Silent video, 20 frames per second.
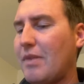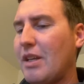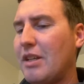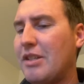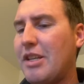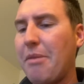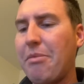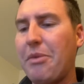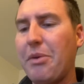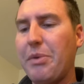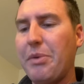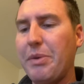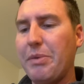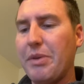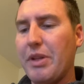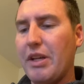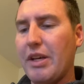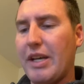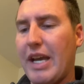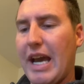something we
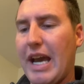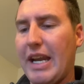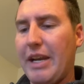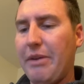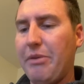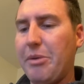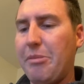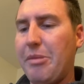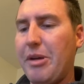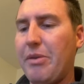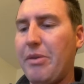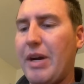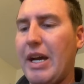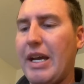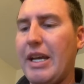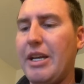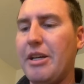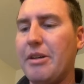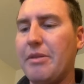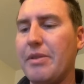would look at. It would be
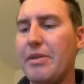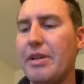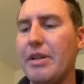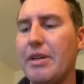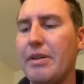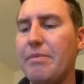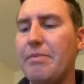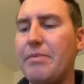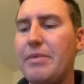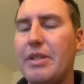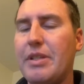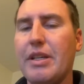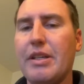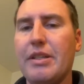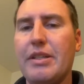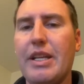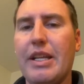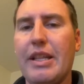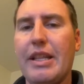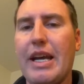right here, the
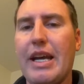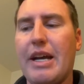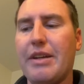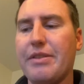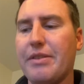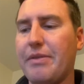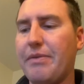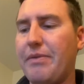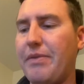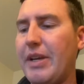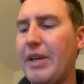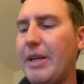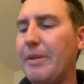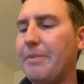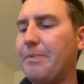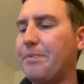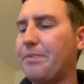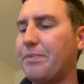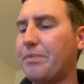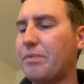10,000 feet
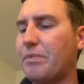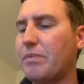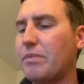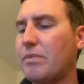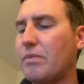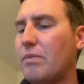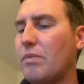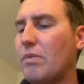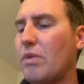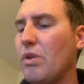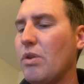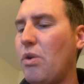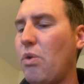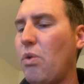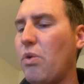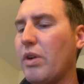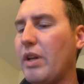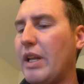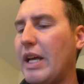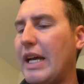
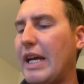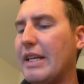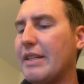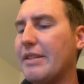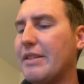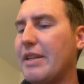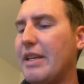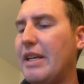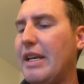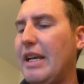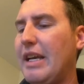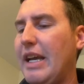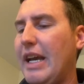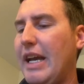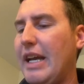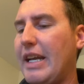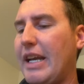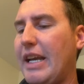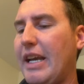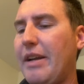or less.
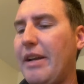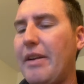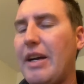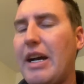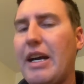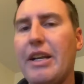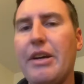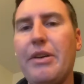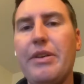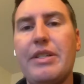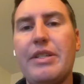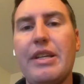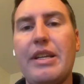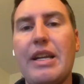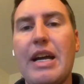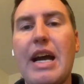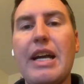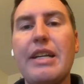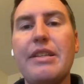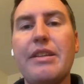And again, I know it's in
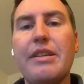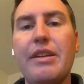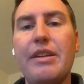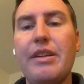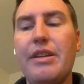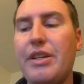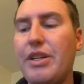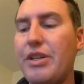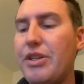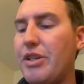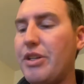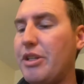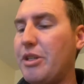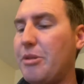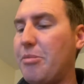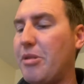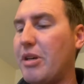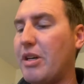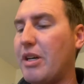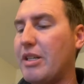icing conditions
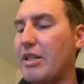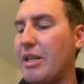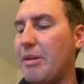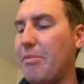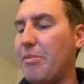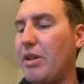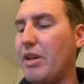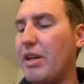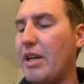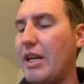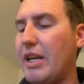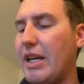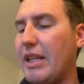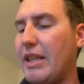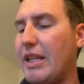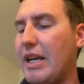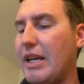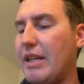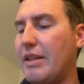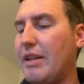because I'm looking at
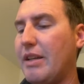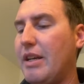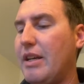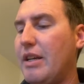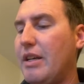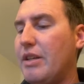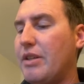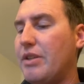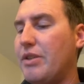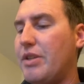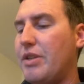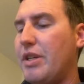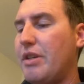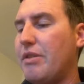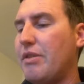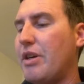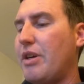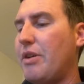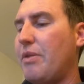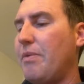that
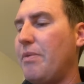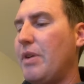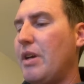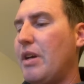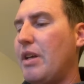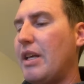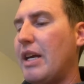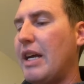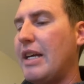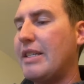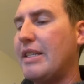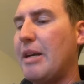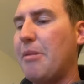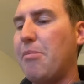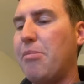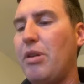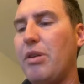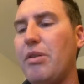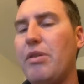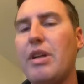0 that has
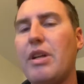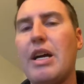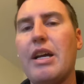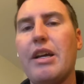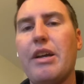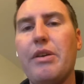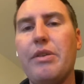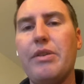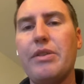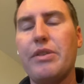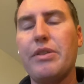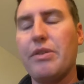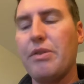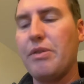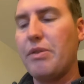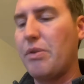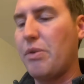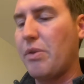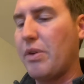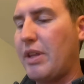that blue line going to
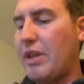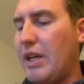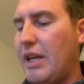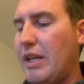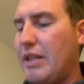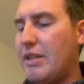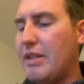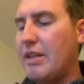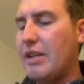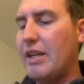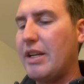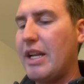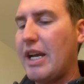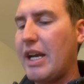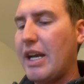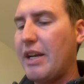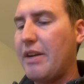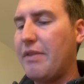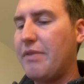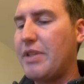the northeast. The
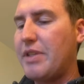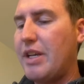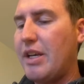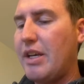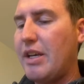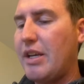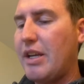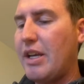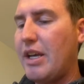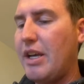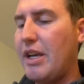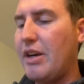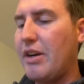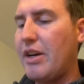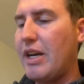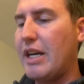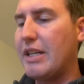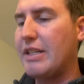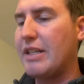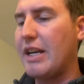-10
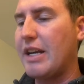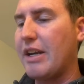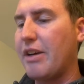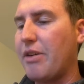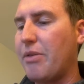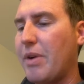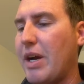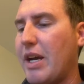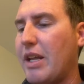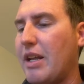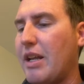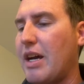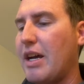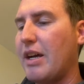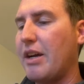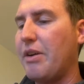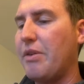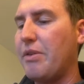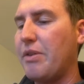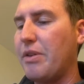here has that gray
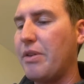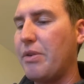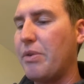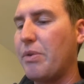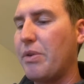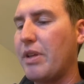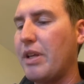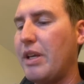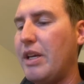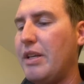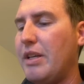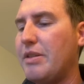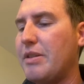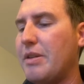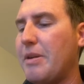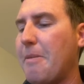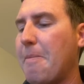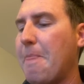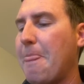line going to the northeast.